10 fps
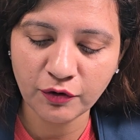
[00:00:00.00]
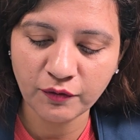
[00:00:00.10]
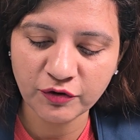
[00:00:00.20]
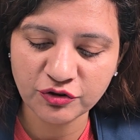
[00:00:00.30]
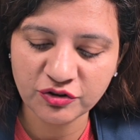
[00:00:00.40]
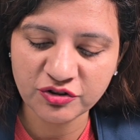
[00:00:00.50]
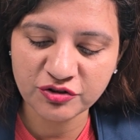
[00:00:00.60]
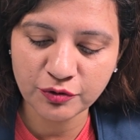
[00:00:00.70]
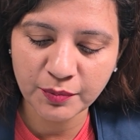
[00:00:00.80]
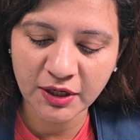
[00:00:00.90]
form which is
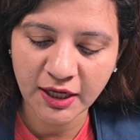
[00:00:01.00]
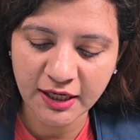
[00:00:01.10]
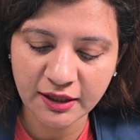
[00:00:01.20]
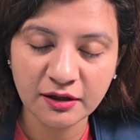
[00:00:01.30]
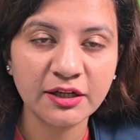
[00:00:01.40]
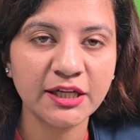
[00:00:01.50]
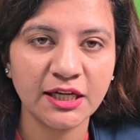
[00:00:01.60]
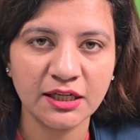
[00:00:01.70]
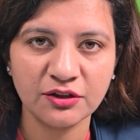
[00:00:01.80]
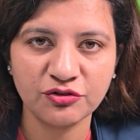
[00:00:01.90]
triple helical
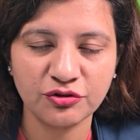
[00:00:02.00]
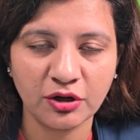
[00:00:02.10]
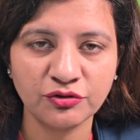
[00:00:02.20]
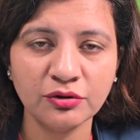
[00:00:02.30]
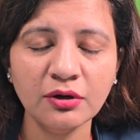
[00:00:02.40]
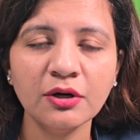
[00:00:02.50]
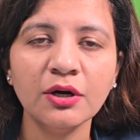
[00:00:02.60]
DNA structure